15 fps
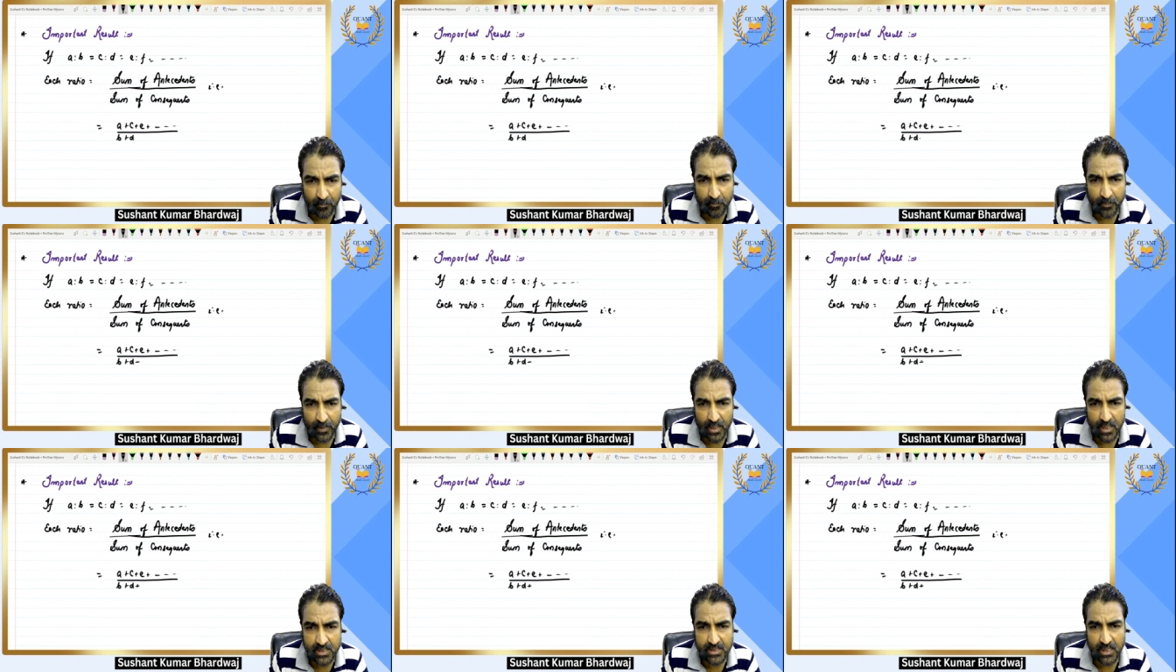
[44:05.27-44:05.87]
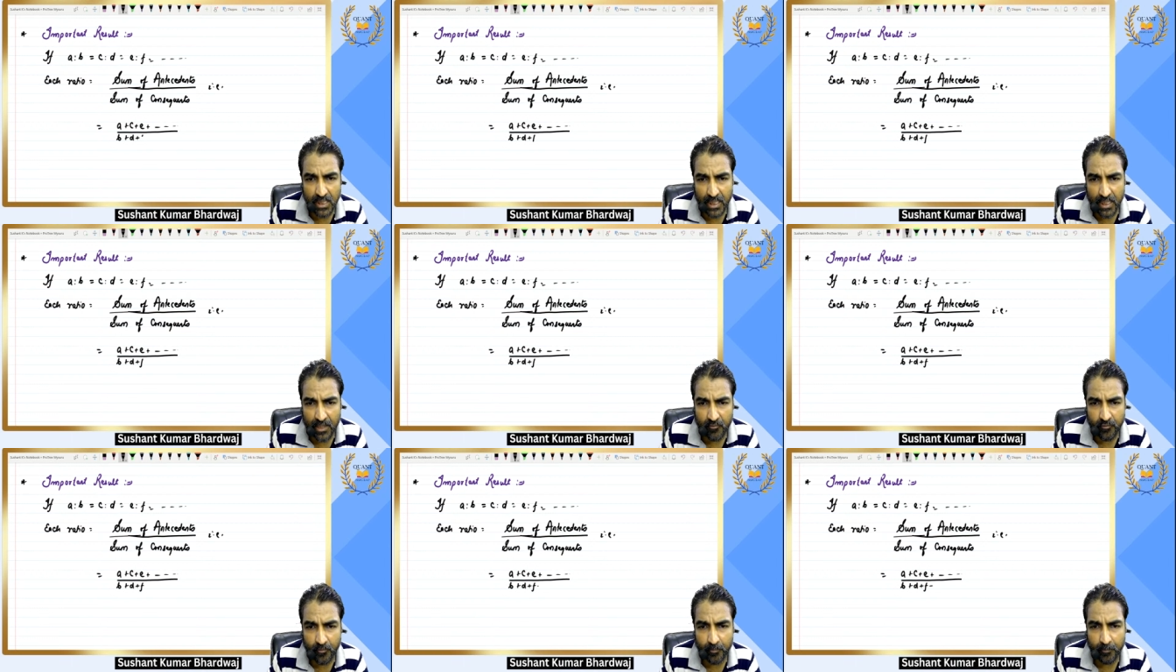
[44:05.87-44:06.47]
plus
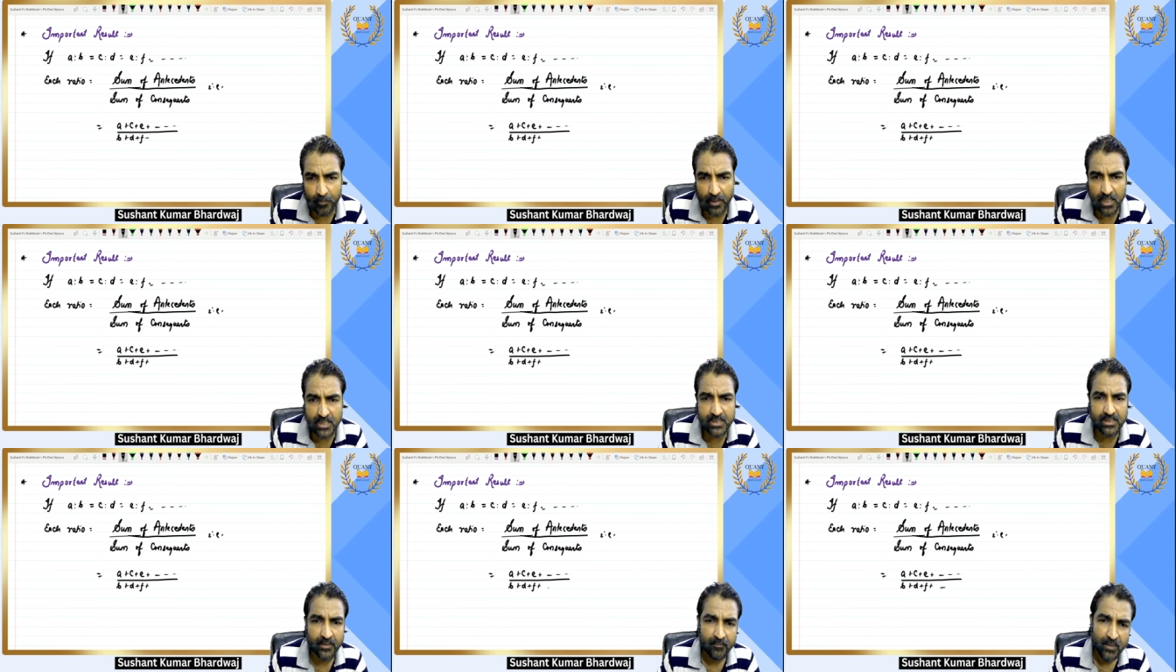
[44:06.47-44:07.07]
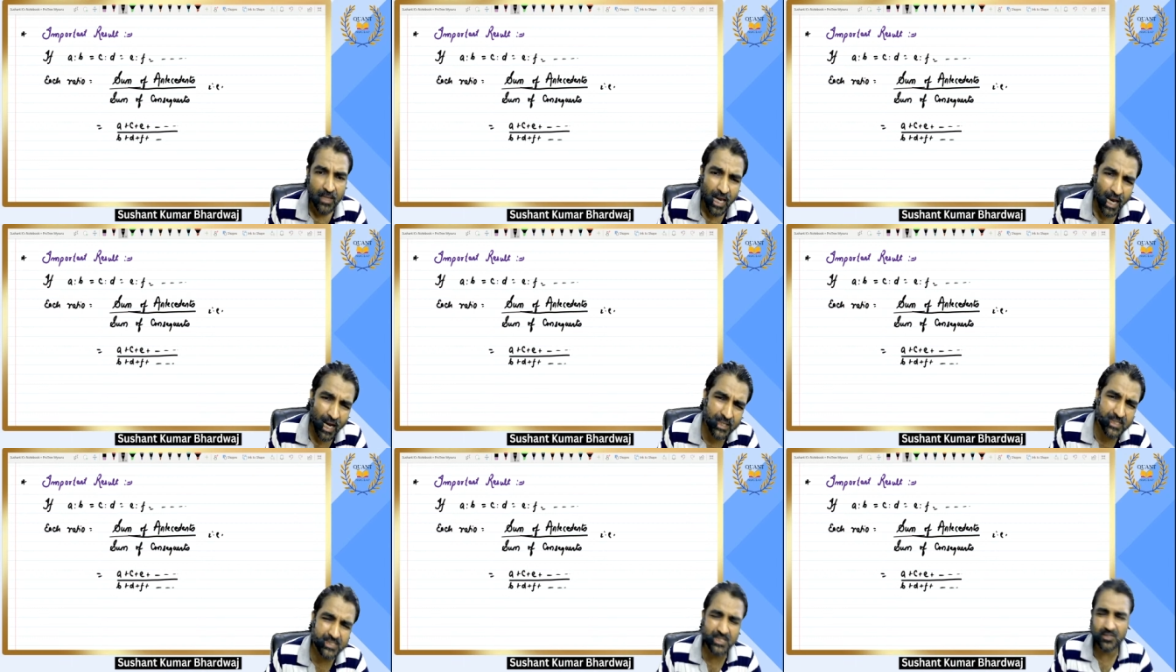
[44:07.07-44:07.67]
F plus, and
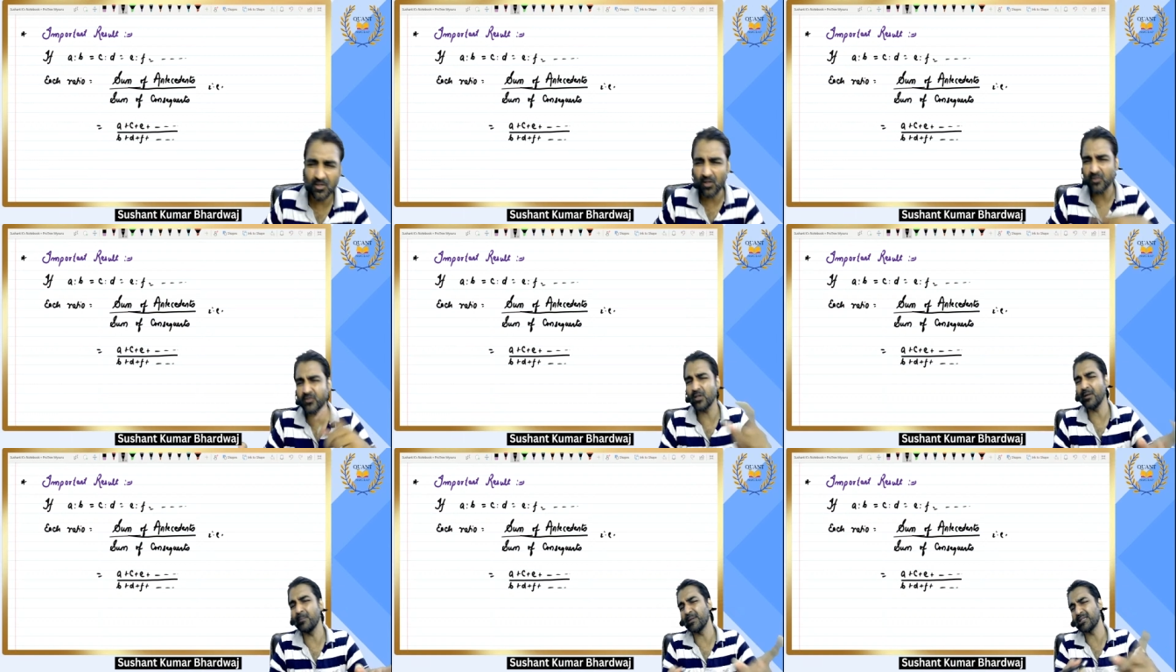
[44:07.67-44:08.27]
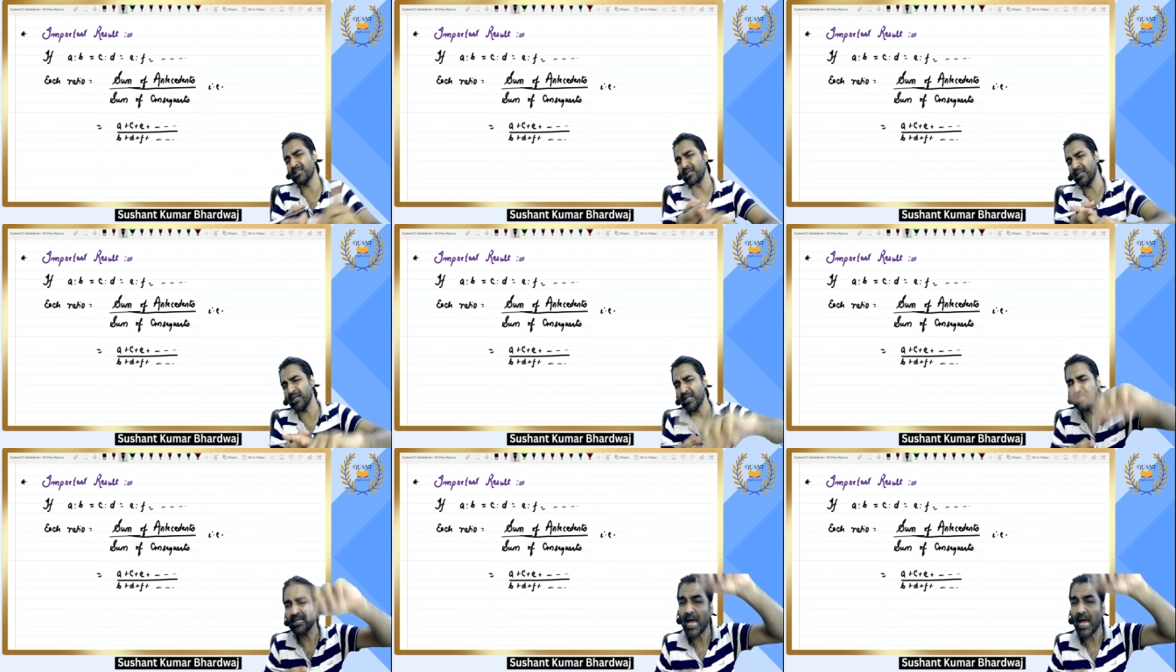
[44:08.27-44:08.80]
this is also represented as